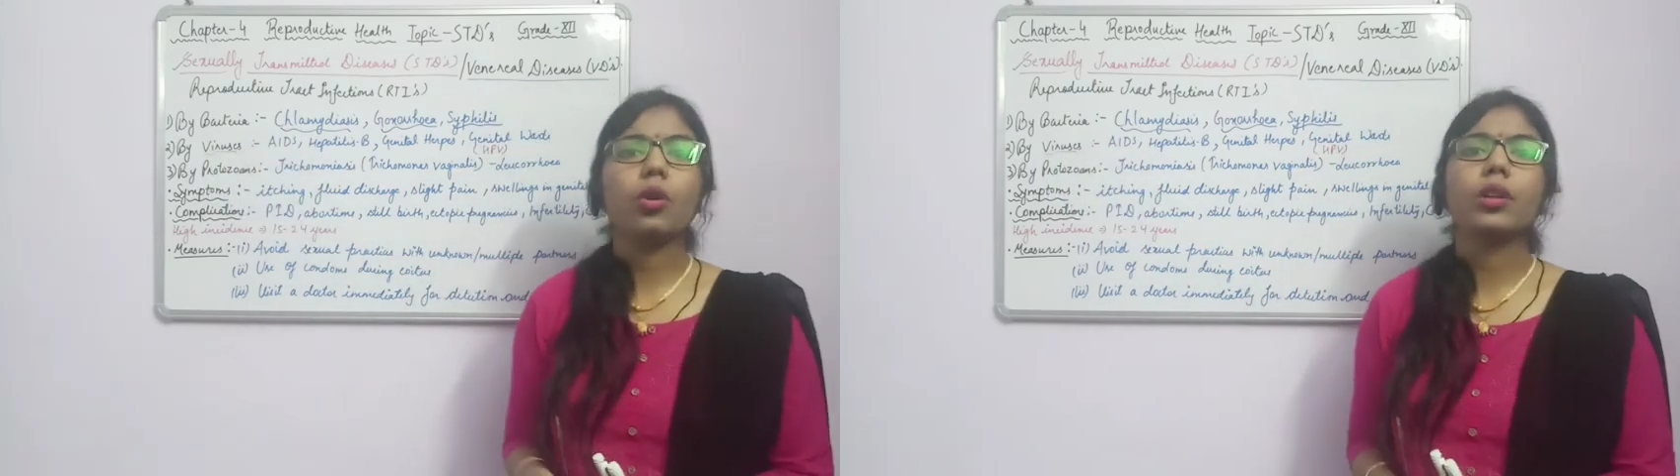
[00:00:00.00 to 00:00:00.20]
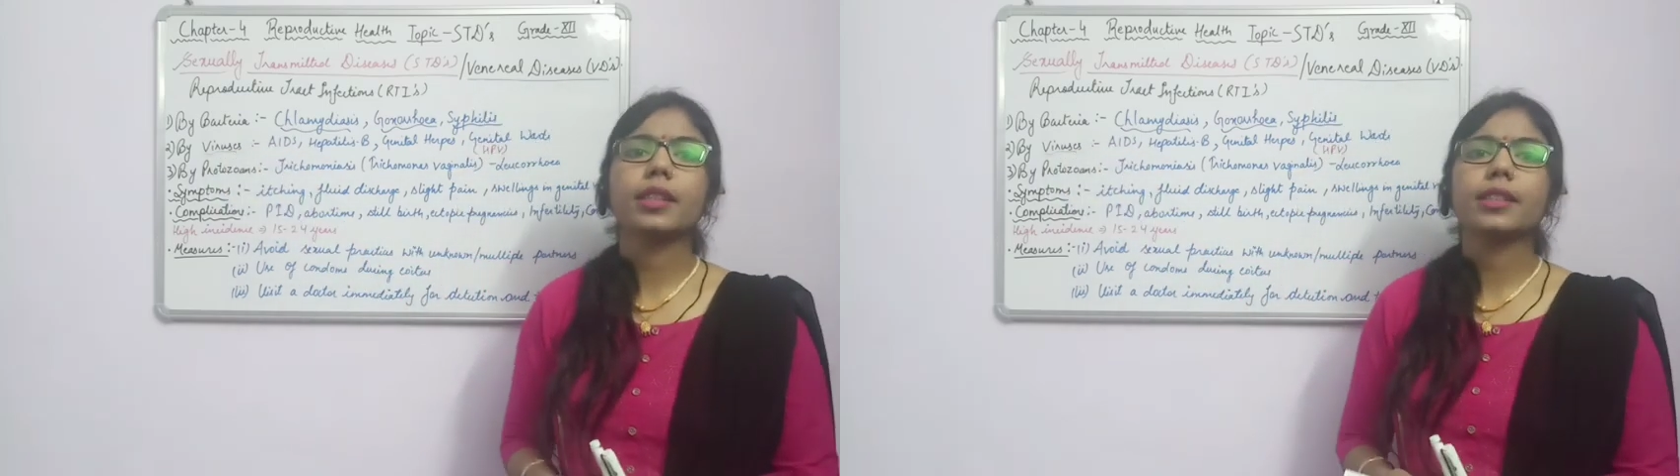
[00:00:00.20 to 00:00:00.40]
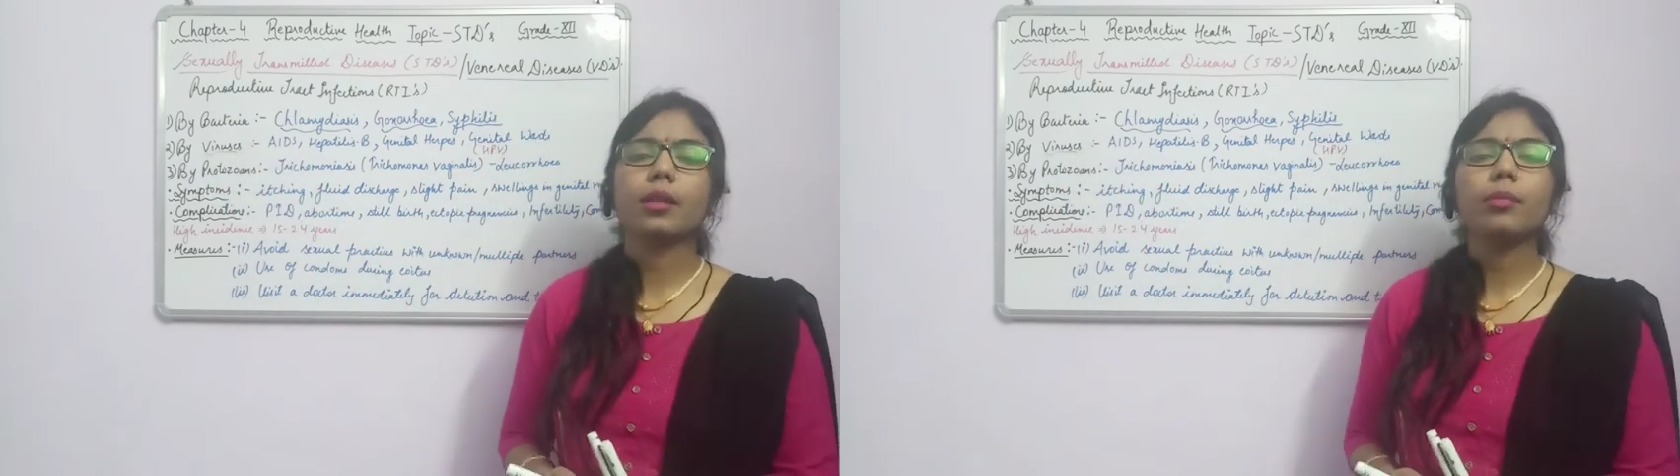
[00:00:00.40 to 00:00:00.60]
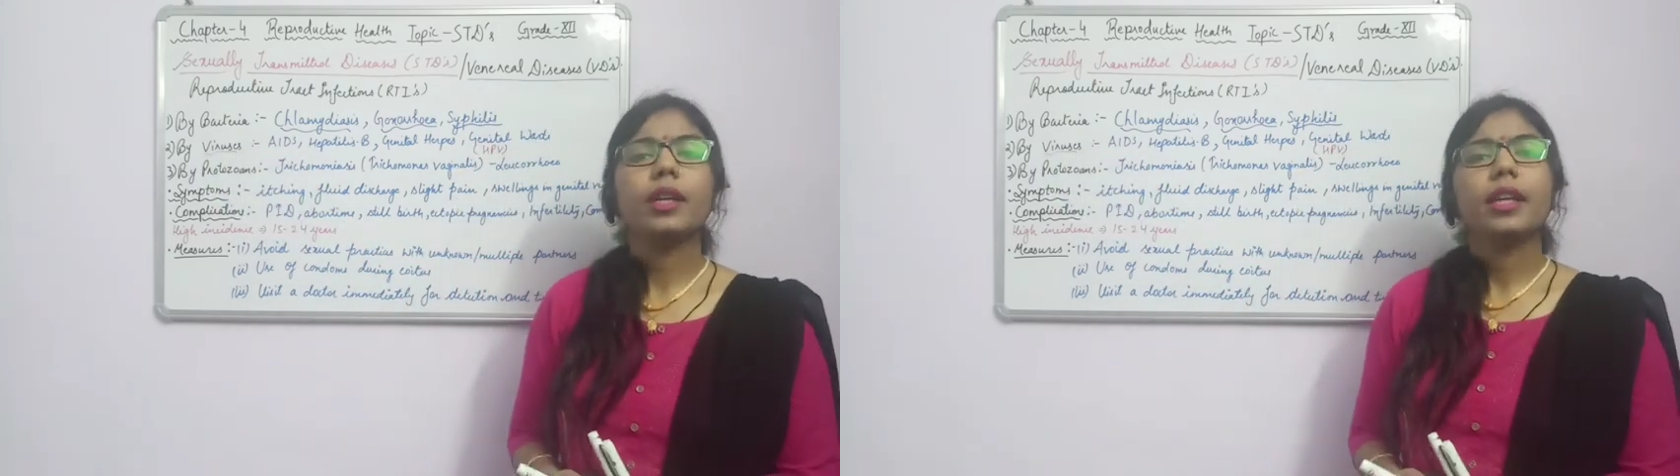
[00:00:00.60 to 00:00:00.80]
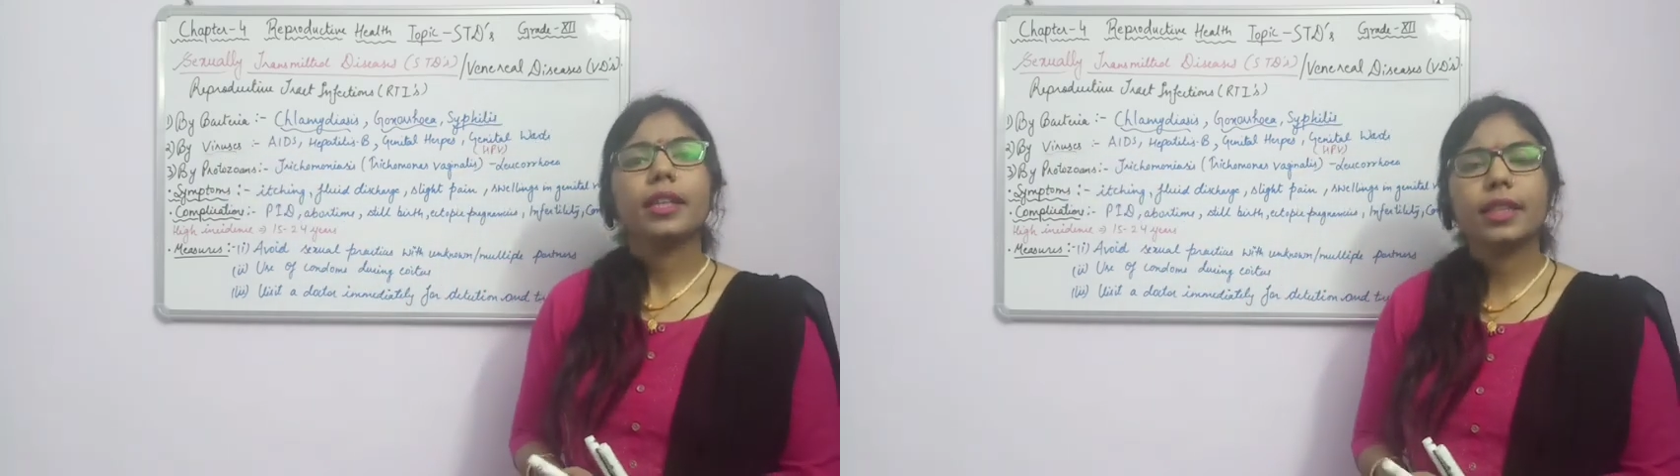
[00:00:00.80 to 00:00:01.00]
causing some
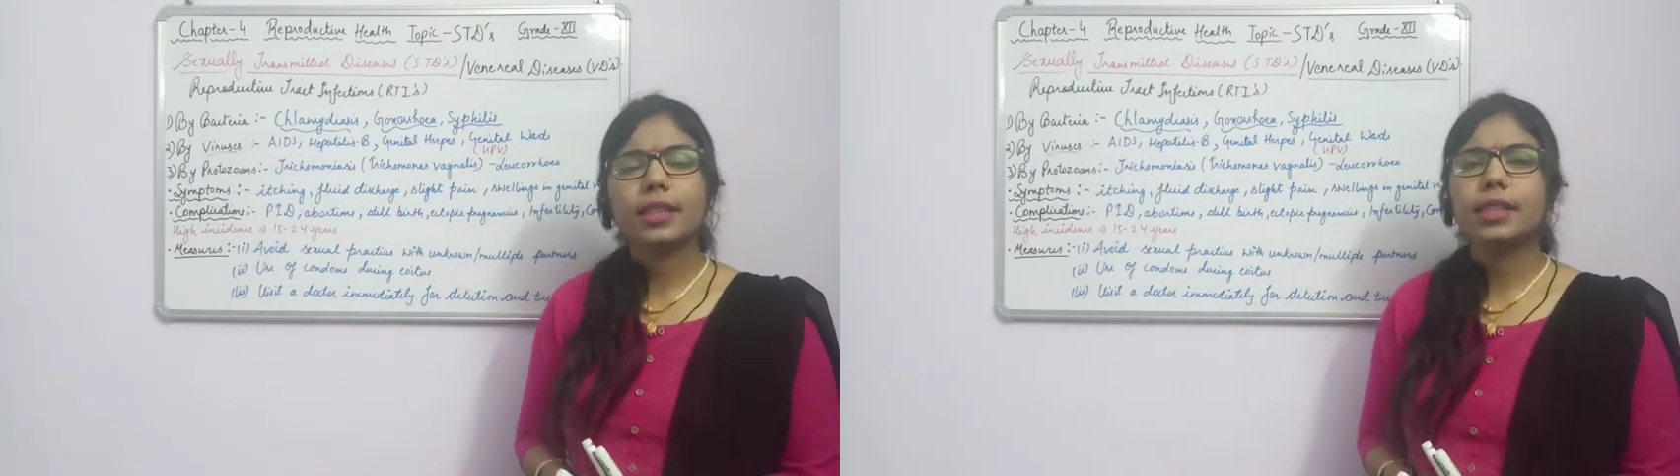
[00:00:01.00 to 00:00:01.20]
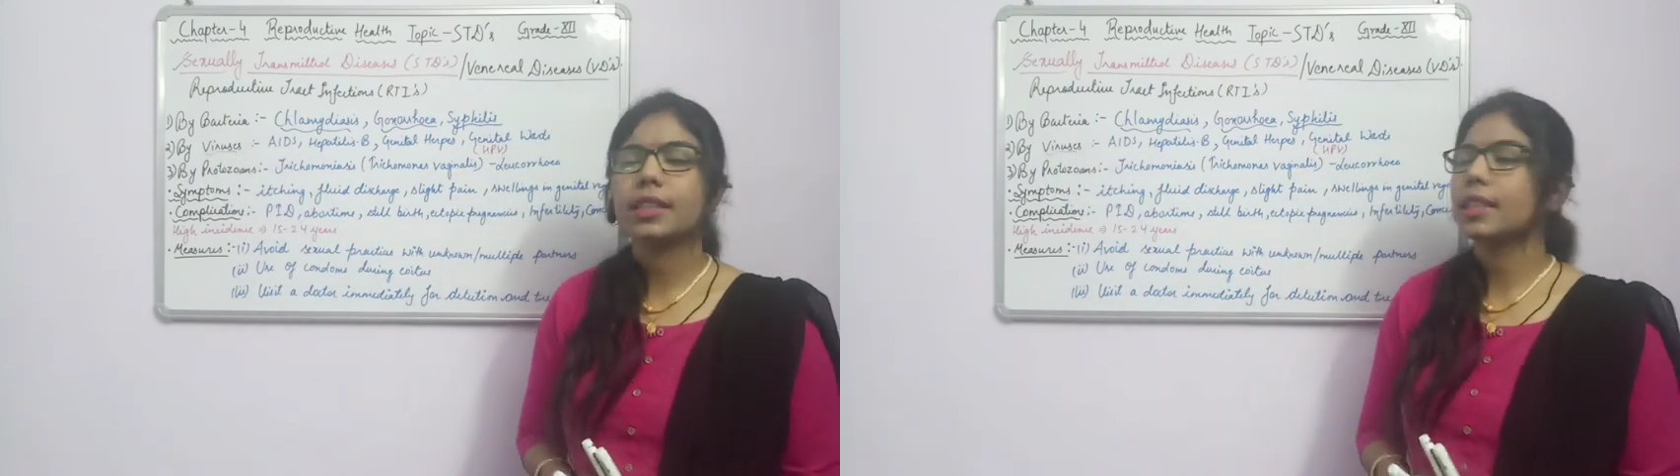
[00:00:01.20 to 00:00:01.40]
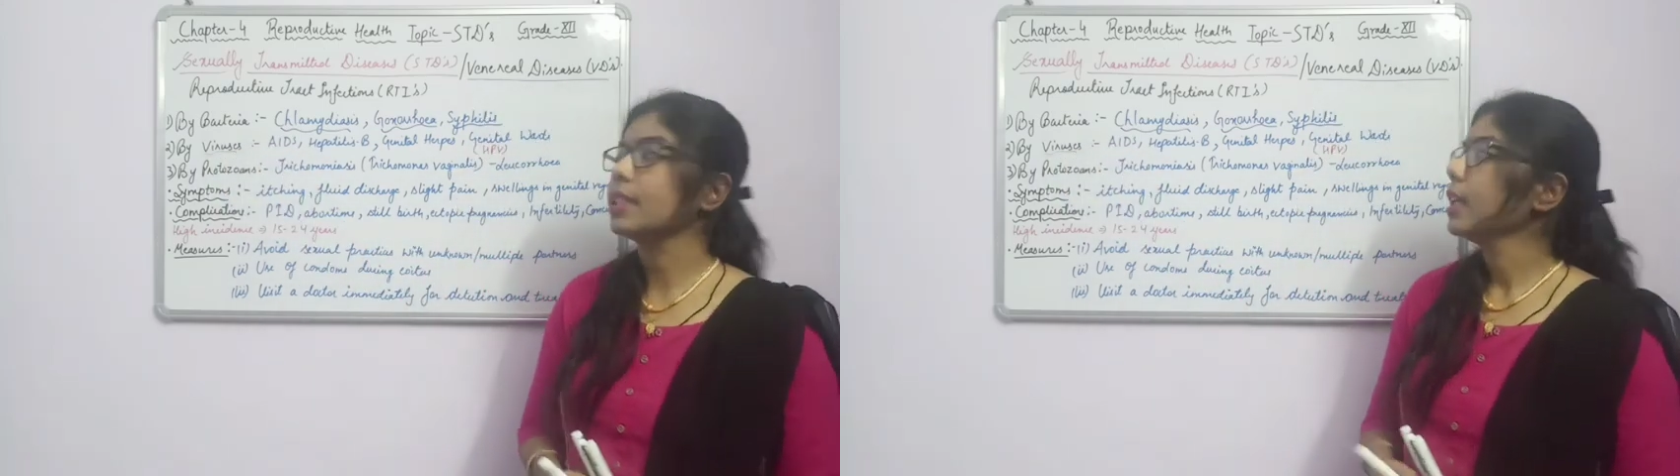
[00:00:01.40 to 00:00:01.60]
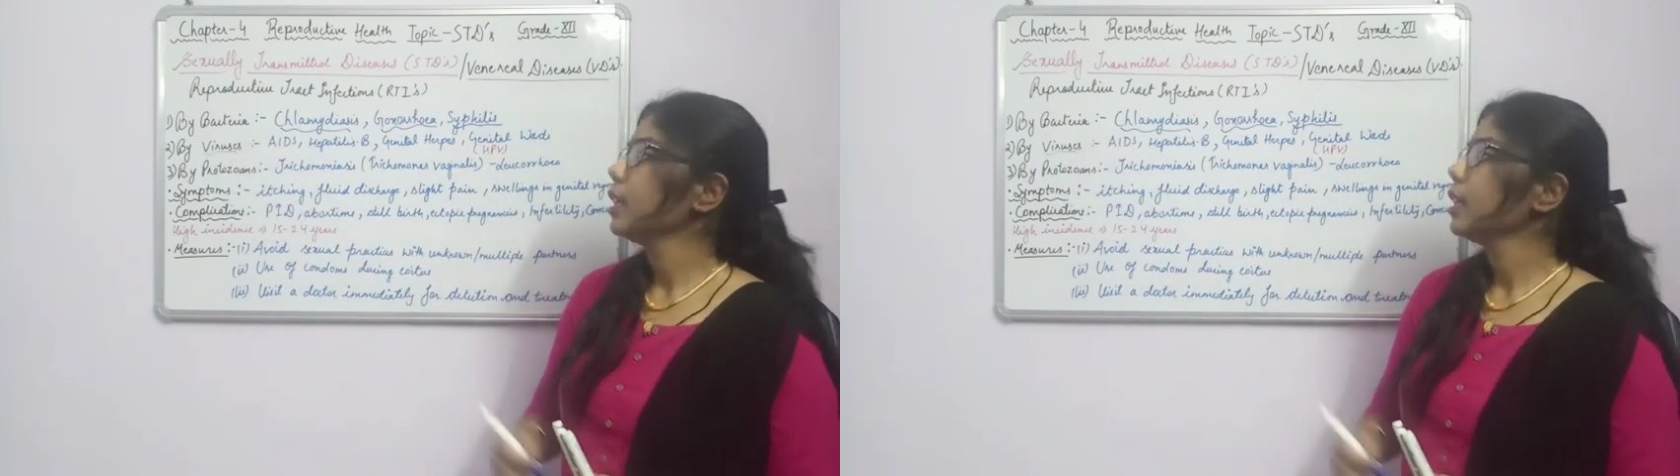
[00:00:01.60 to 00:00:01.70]
diseases.